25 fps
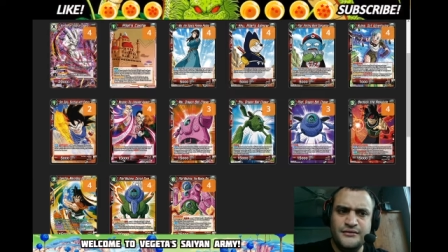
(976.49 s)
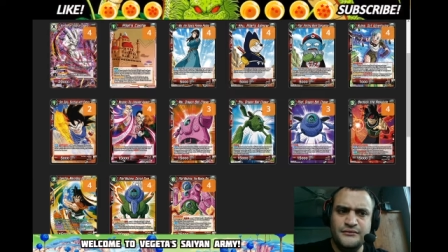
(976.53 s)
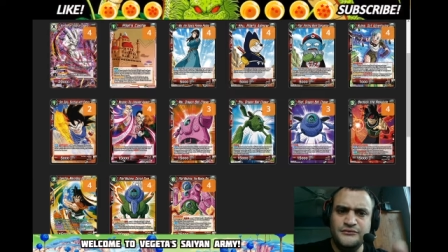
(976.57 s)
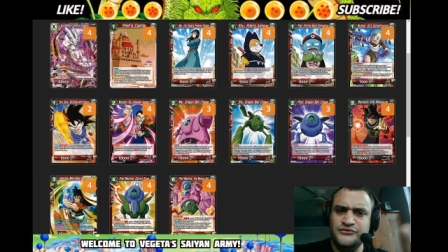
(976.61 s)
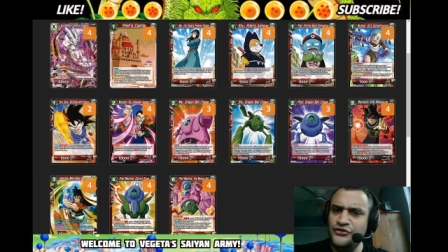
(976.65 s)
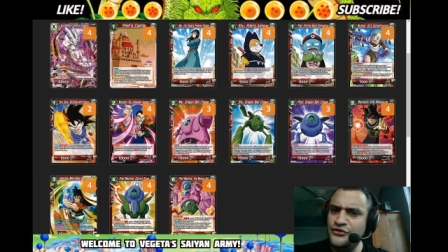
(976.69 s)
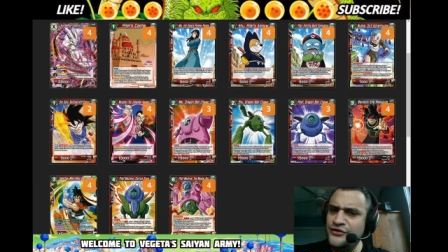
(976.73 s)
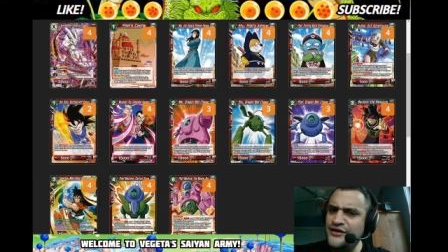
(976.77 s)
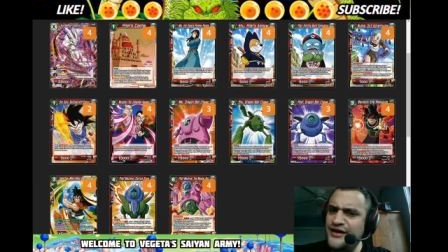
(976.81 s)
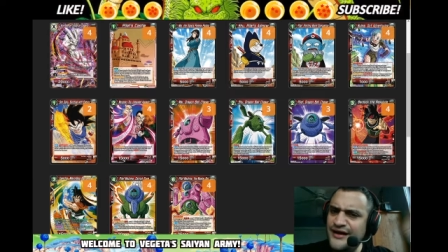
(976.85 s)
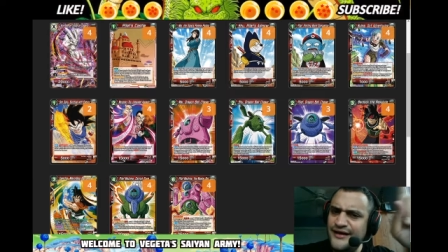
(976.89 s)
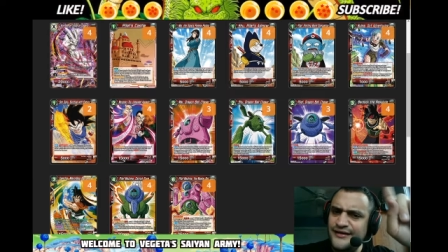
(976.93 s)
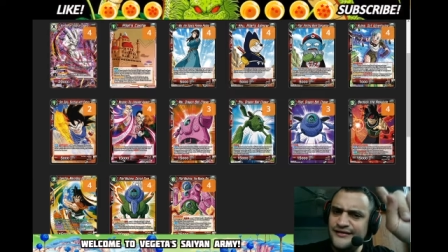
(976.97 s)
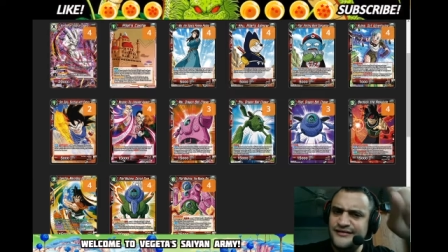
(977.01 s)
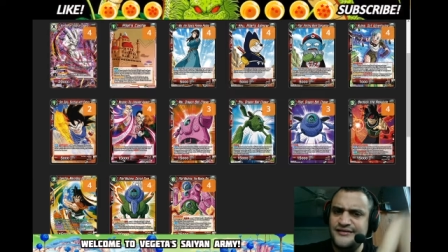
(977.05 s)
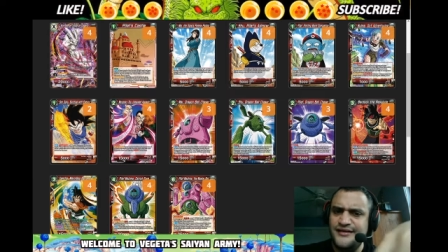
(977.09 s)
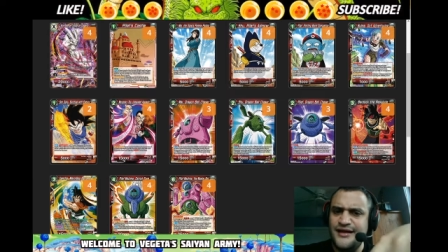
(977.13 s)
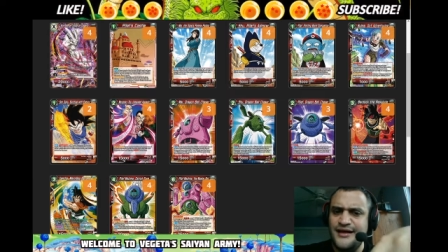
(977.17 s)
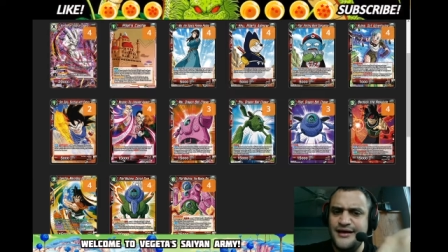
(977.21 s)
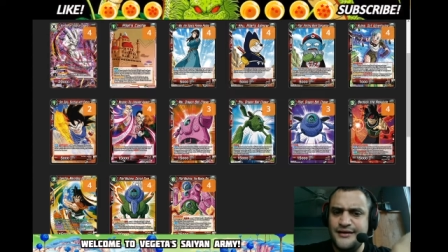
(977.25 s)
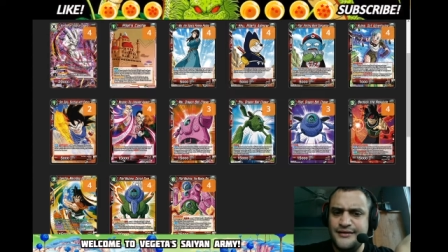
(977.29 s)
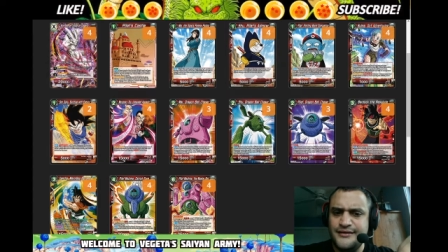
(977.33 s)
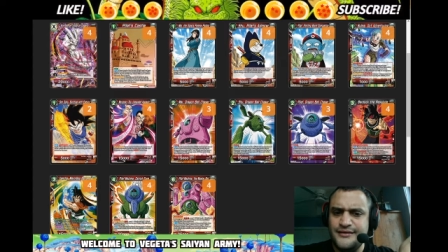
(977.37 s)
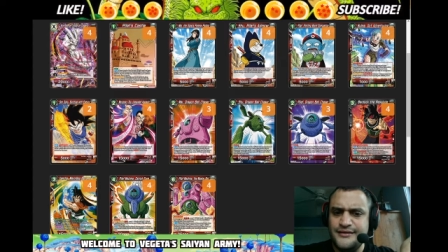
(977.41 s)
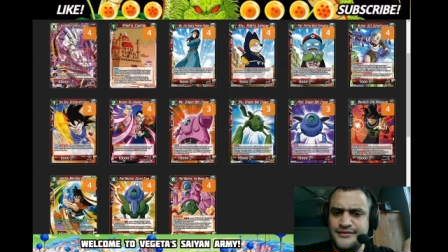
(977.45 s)
Do you guys
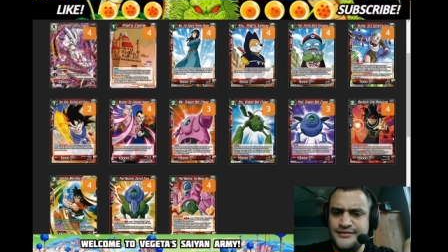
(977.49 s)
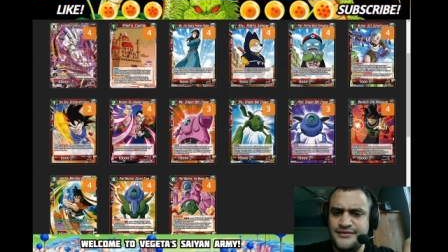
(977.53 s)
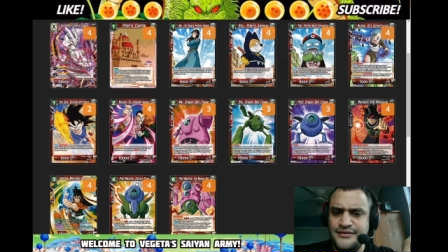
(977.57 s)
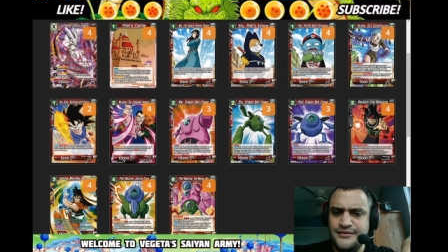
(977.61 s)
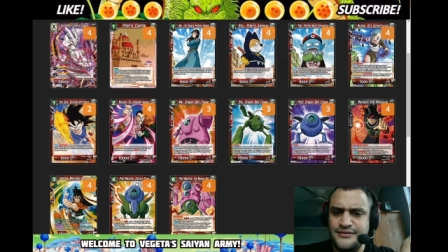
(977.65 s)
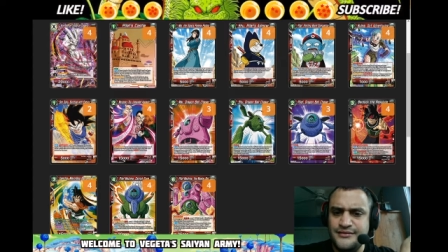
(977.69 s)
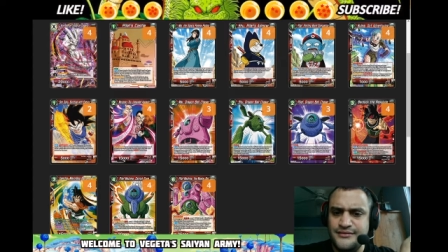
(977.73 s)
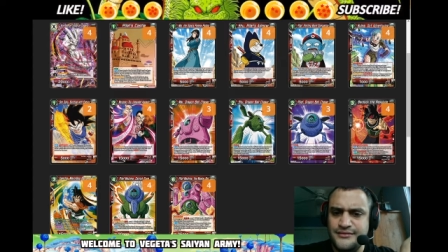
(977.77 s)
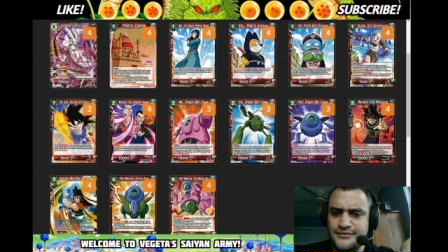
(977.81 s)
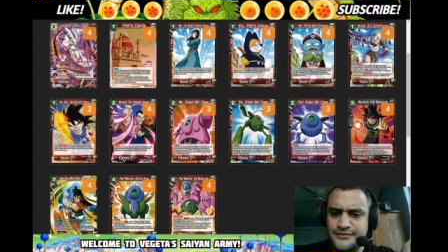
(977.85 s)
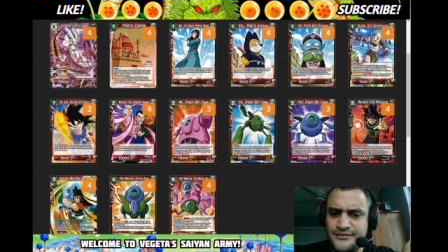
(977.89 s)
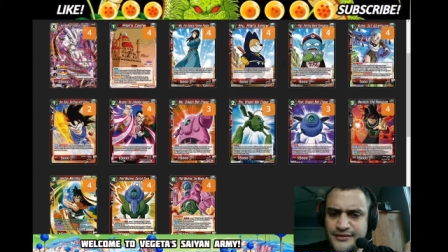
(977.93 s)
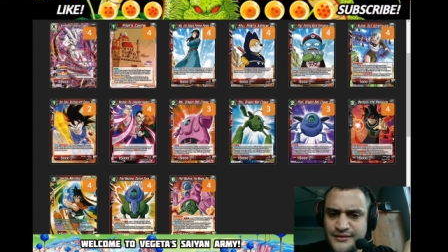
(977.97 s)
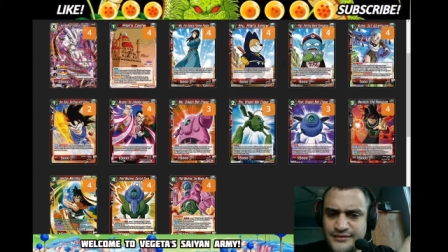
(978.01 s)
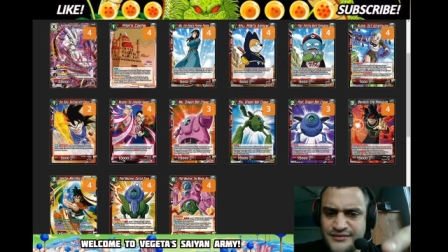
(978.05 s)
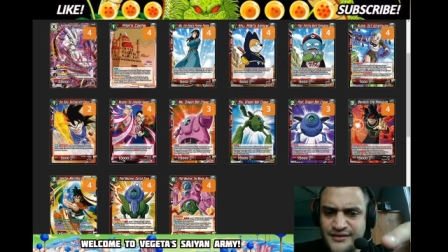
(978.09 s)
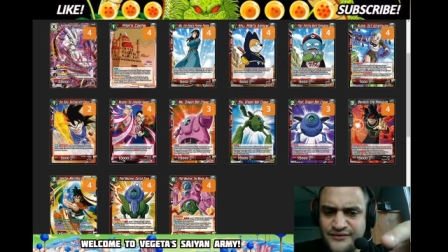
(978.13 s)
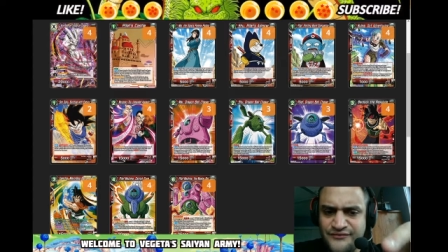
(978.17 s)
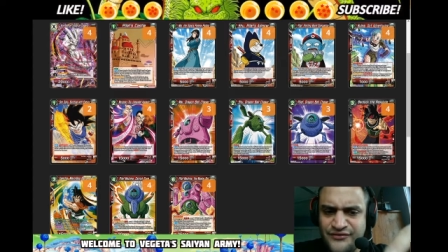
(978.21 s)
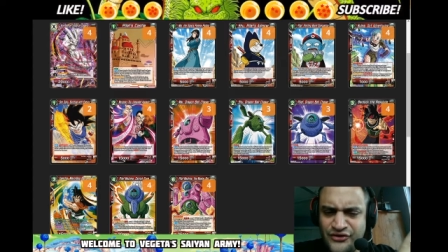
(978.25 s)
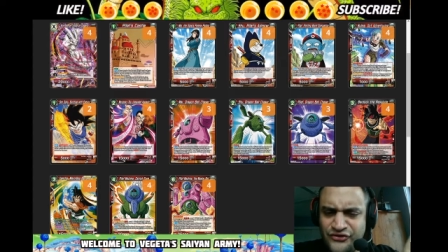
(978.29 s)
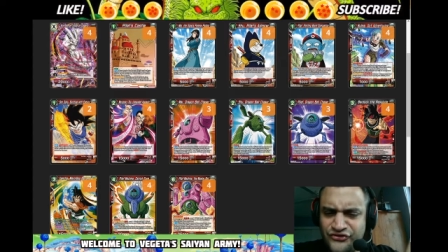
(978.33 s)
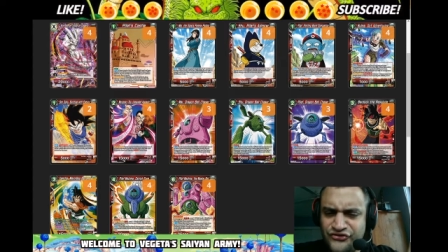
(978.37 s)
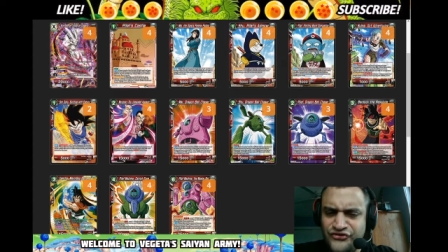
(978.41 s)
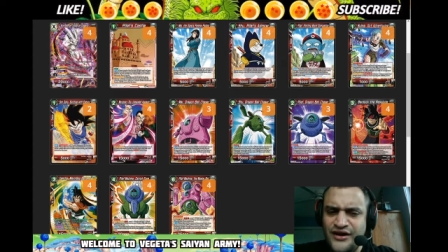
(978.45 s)
like the
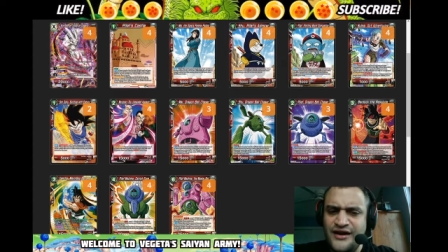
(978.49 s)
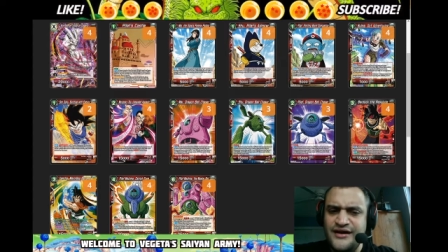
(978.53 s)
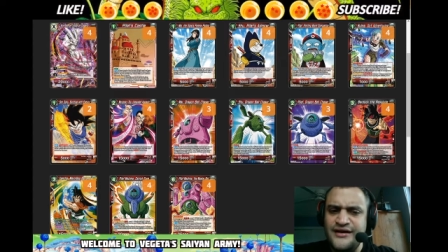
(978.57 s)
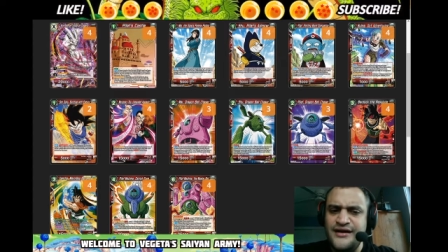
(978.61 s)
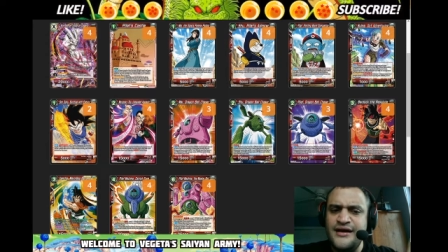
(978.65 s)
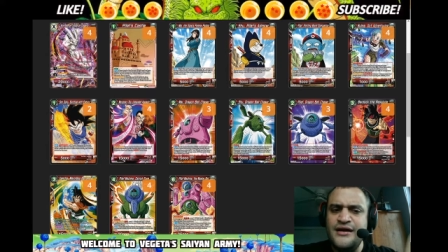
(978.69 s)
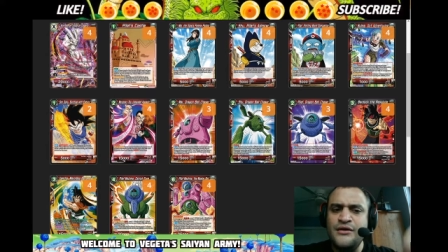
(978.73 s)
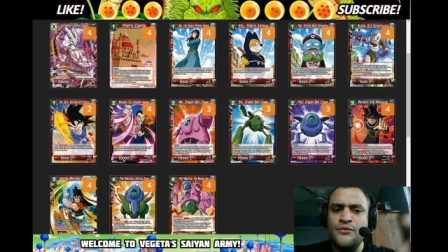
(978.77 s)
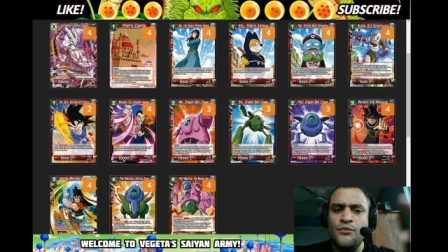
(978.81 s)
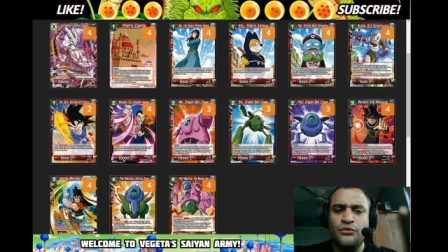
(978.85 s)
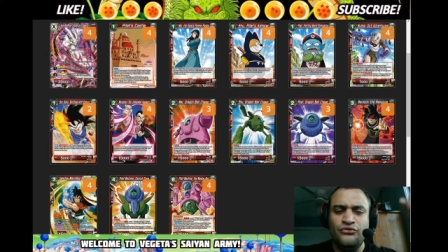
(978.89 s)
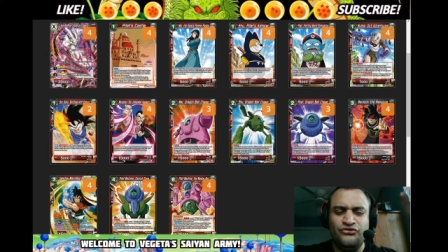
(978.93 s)
version I did?